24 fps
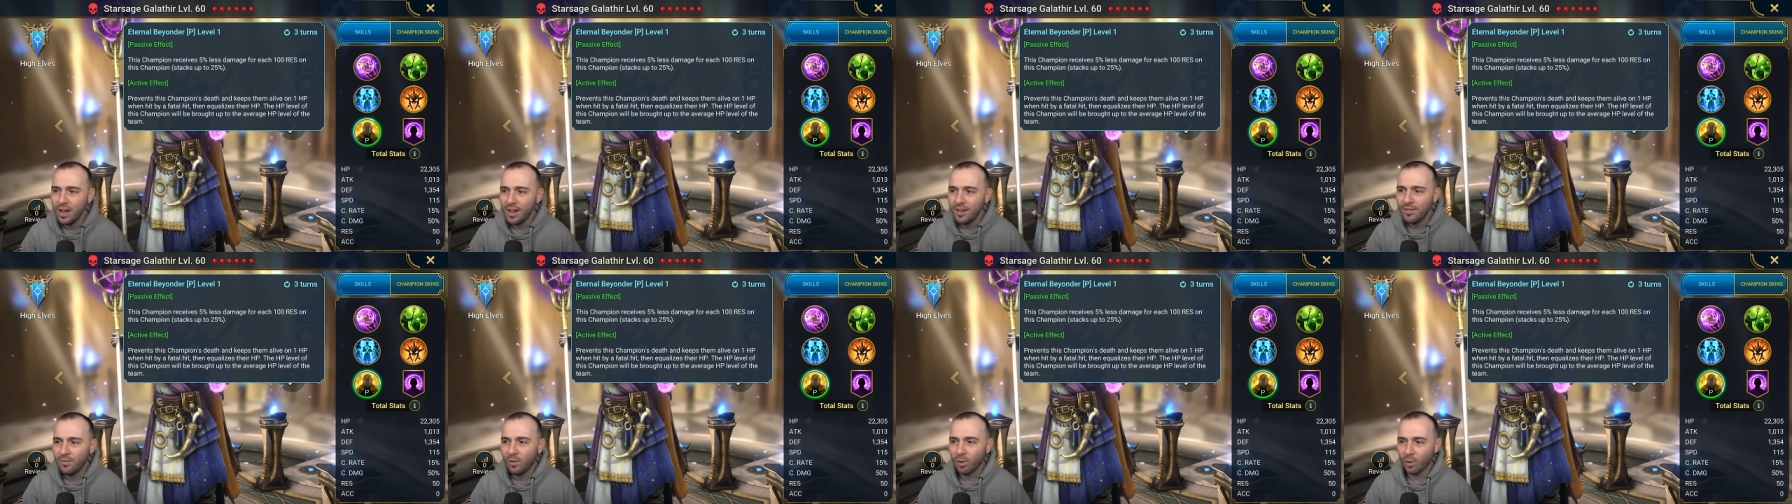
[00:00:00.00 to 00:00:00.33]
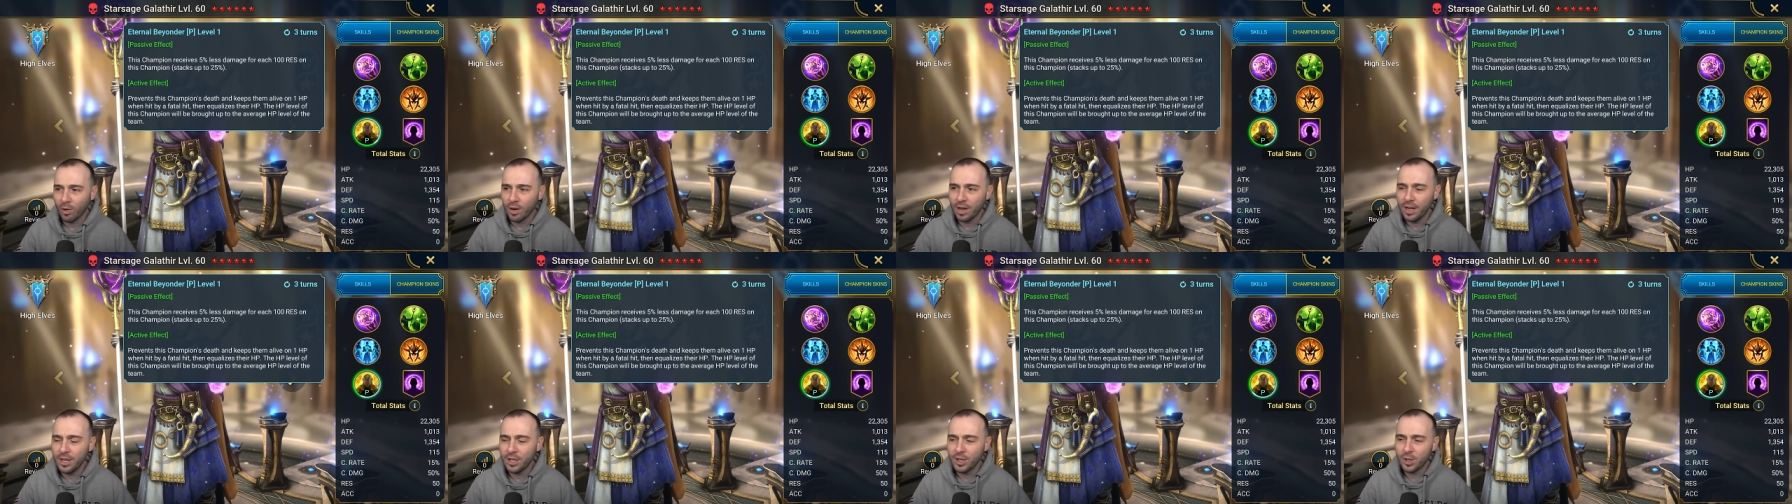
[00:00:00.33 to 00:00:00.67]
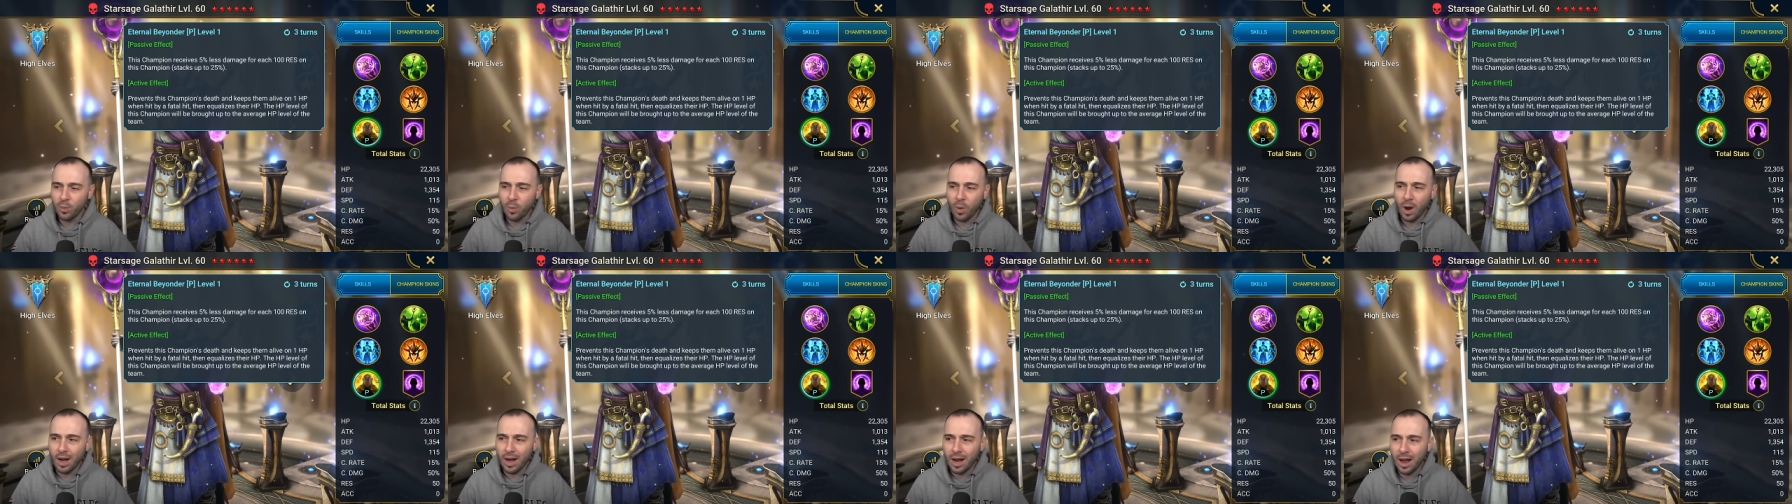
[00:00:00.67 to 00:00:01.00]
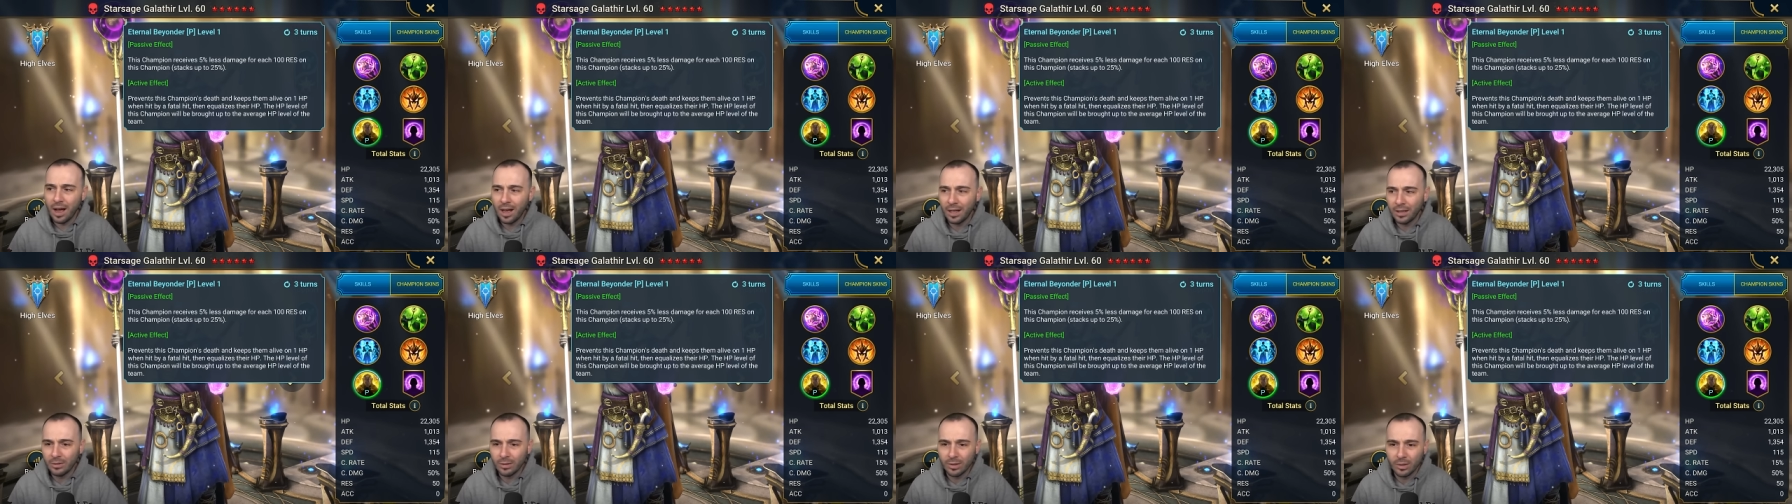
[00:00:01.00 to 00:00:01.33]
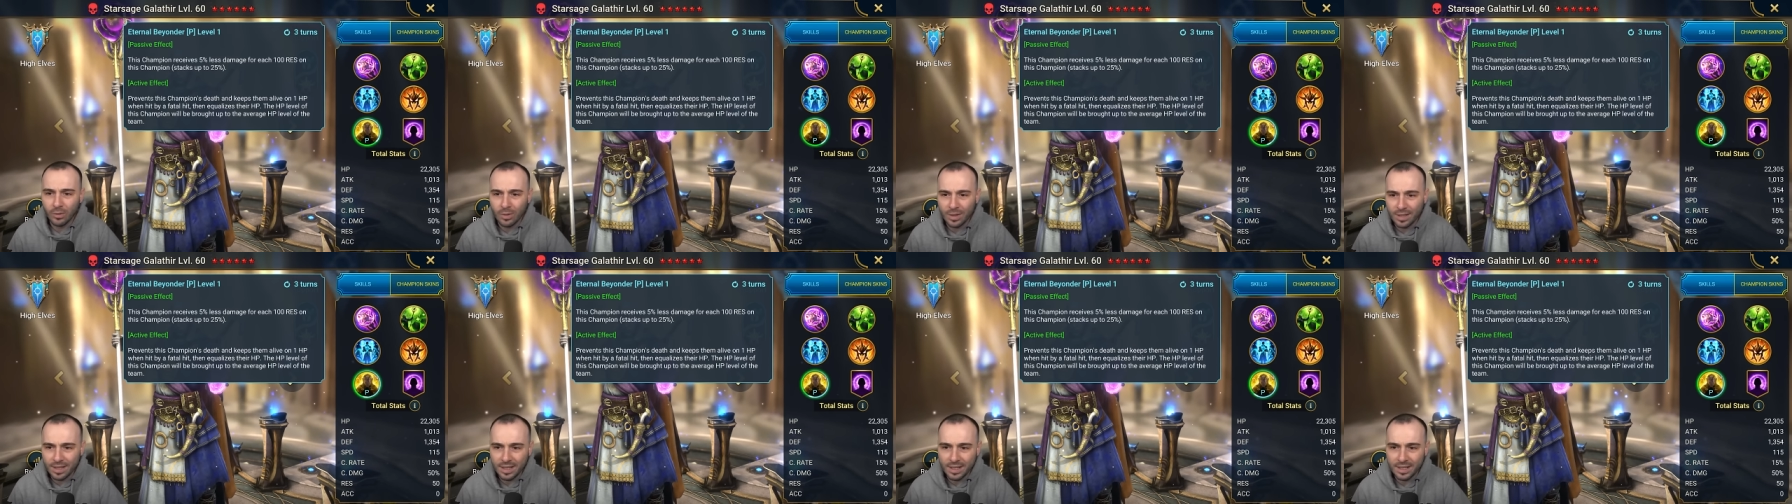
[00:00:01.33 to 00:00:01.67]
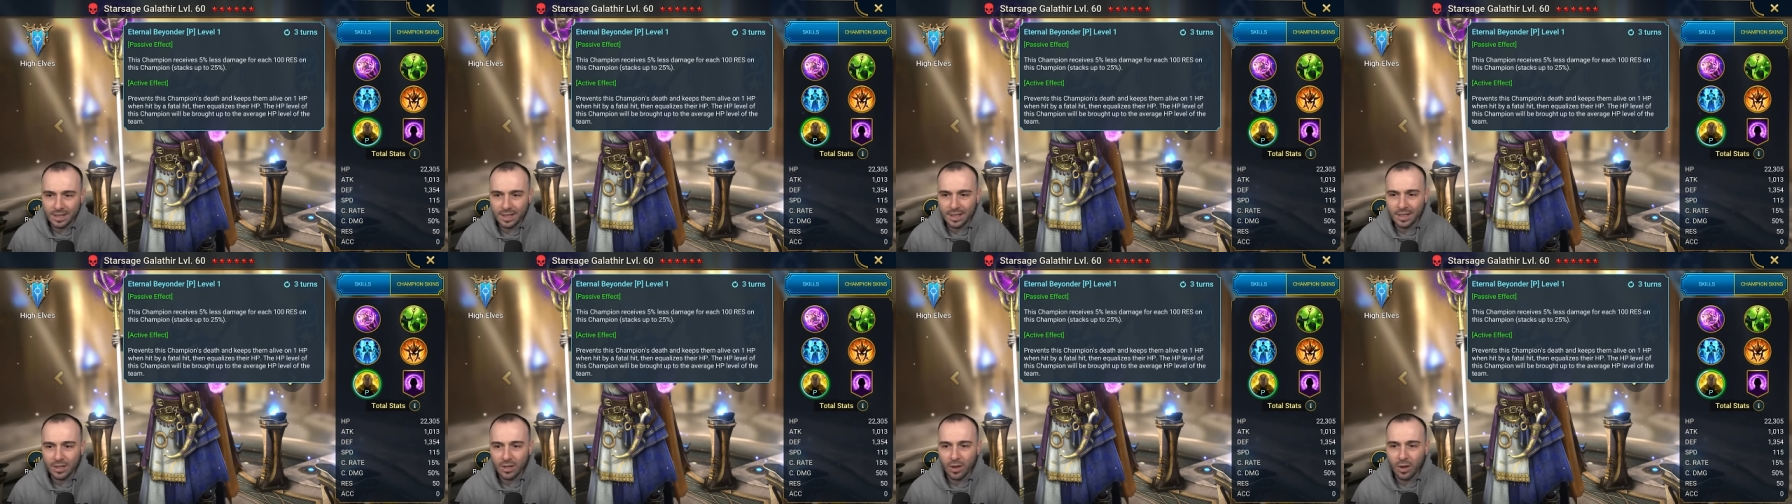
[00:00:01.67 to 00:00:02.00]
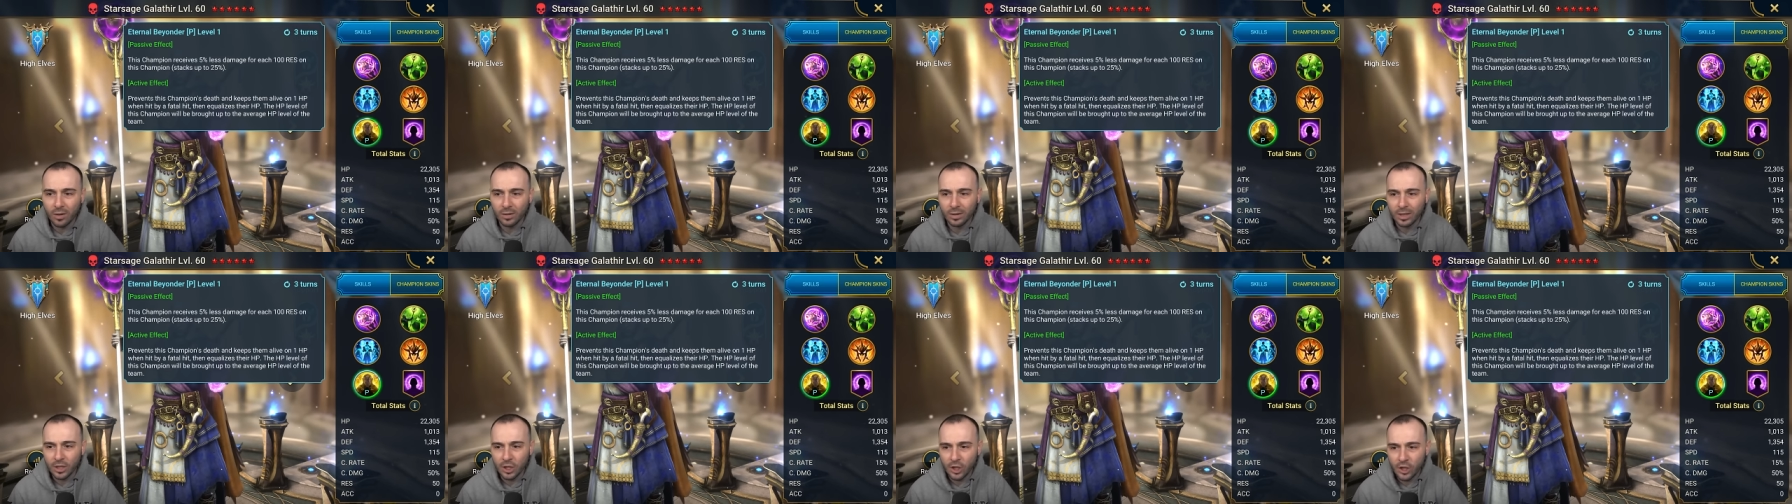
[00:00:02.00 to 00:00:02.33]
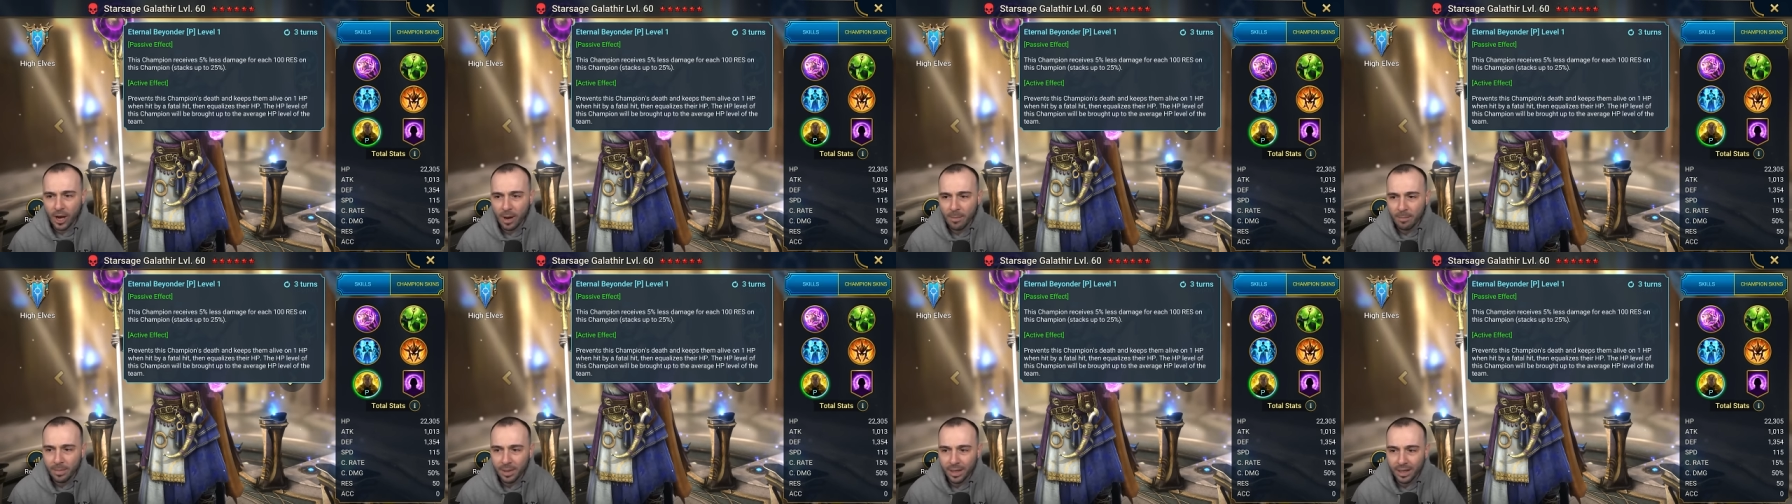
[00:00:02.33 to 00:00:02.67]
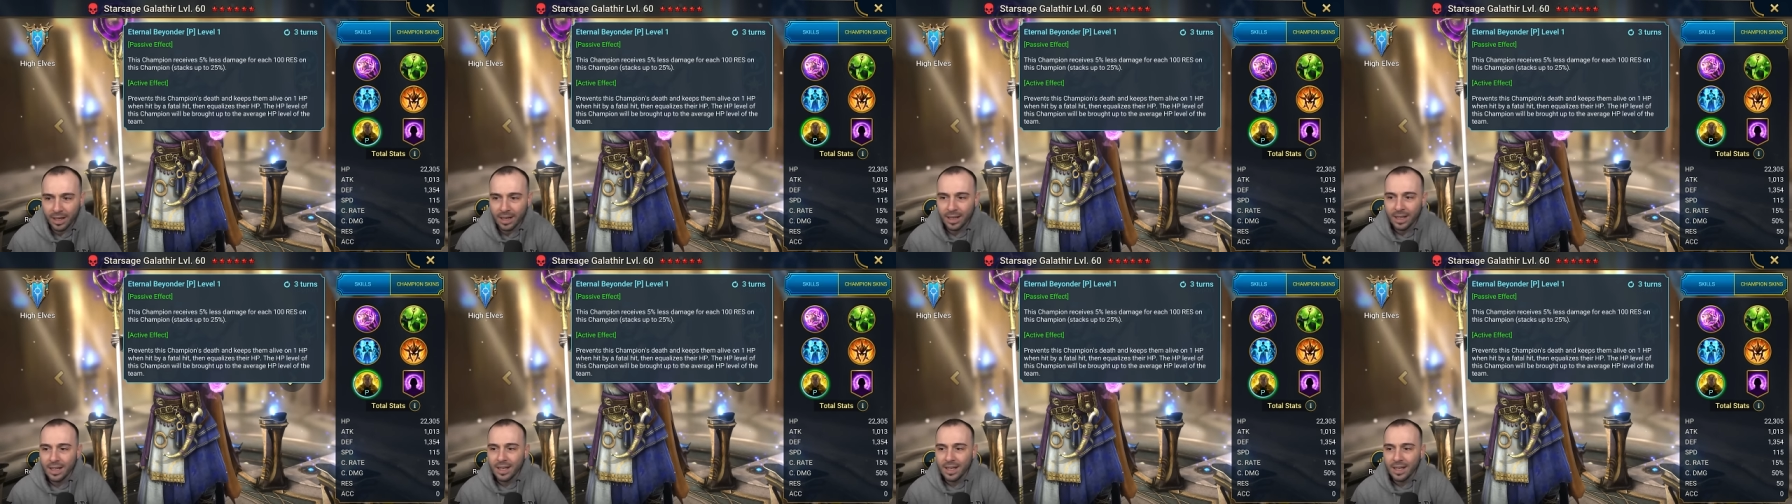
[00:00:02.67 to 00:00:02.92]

for each 100 resistance on the champion,